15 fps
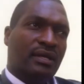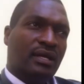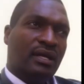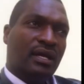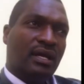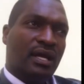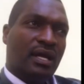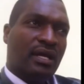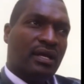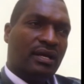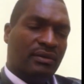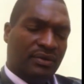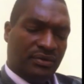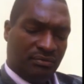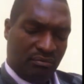think I
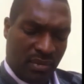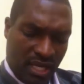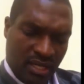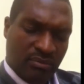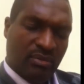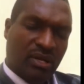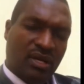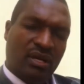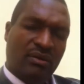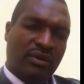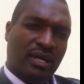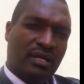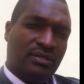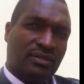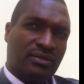agree with many
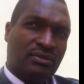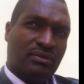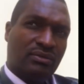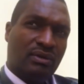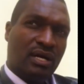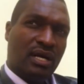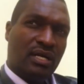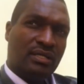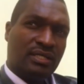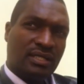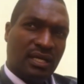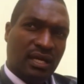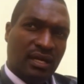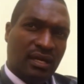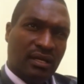Malawians who are
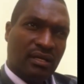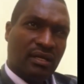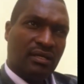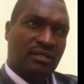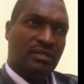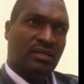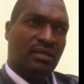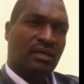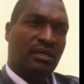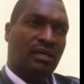saying that